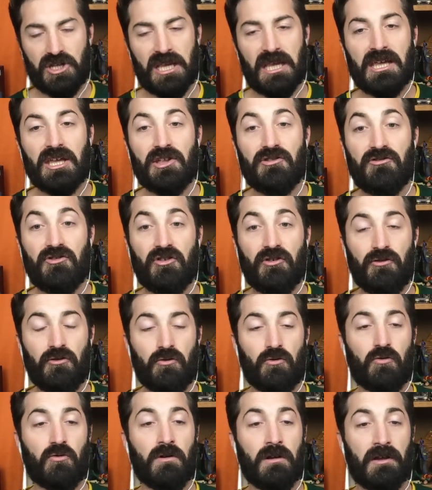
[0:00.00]
he could
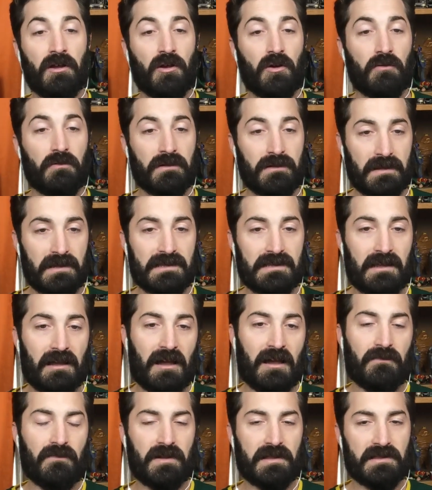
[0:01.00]
do with these
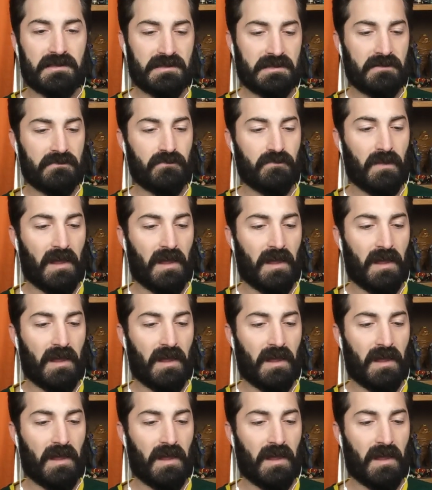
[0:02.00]
comments.